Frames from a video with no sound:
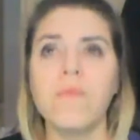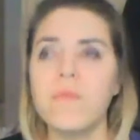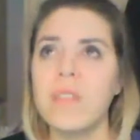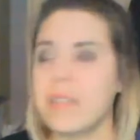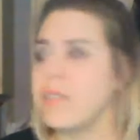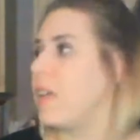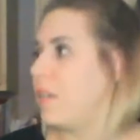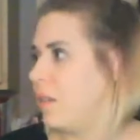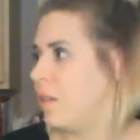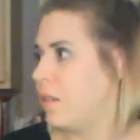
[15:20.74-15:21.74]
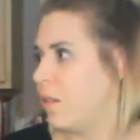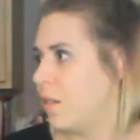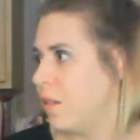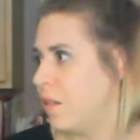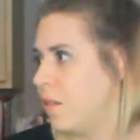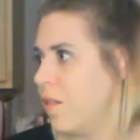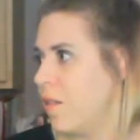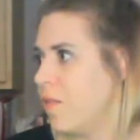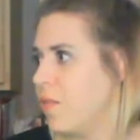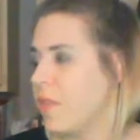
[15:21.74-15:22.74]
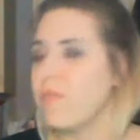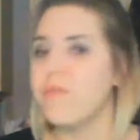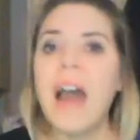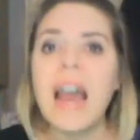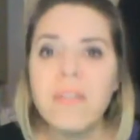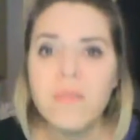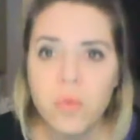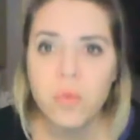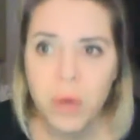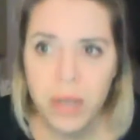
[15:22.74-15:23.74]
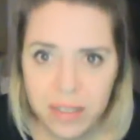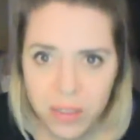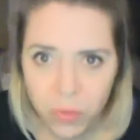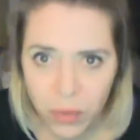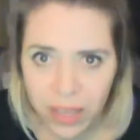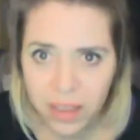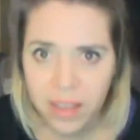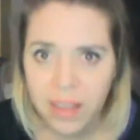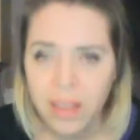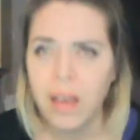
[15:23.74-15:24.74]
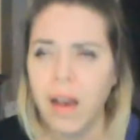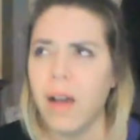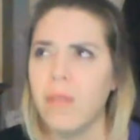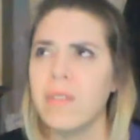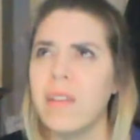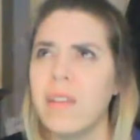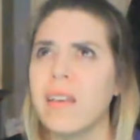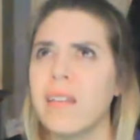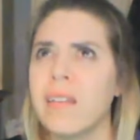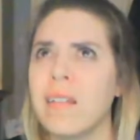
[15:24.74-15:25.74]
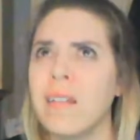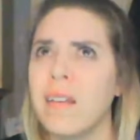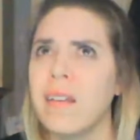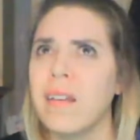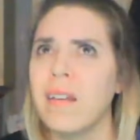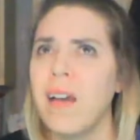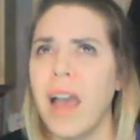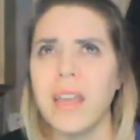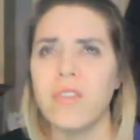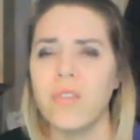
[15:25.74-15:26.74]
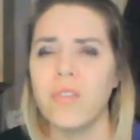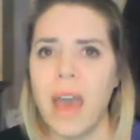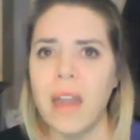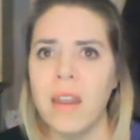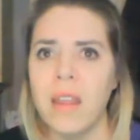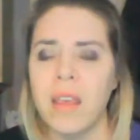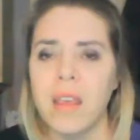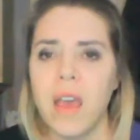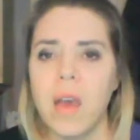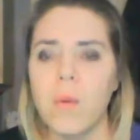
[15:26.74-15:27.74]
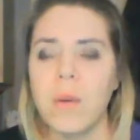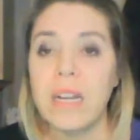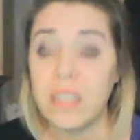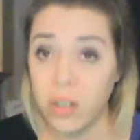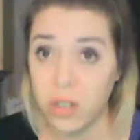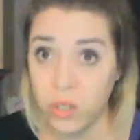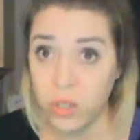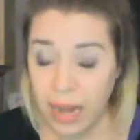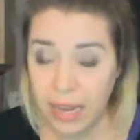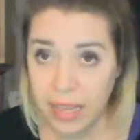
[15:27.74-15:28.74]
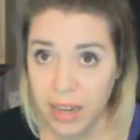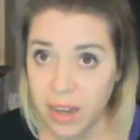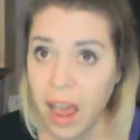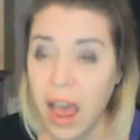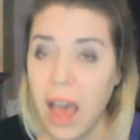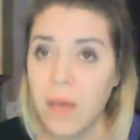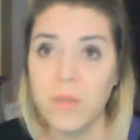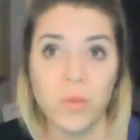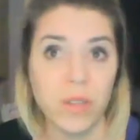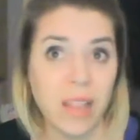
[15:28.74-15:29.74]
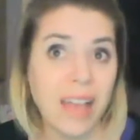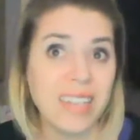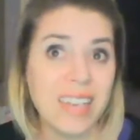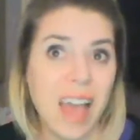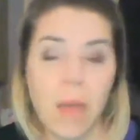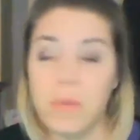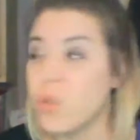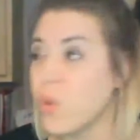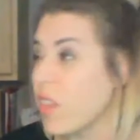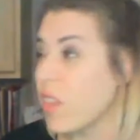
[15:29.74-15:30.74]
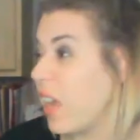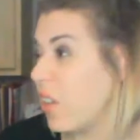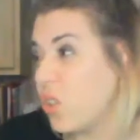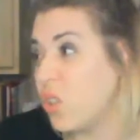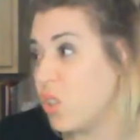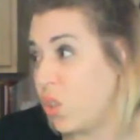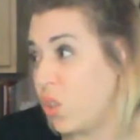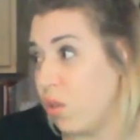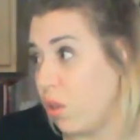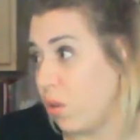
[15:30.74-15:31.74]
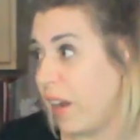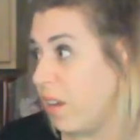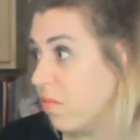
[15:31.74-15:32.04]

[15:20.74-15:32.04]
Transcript: That's it. 5 new bookings a week. I was like, I can do that. When I started tracking it, I was realizing I was doing like 2 to 3.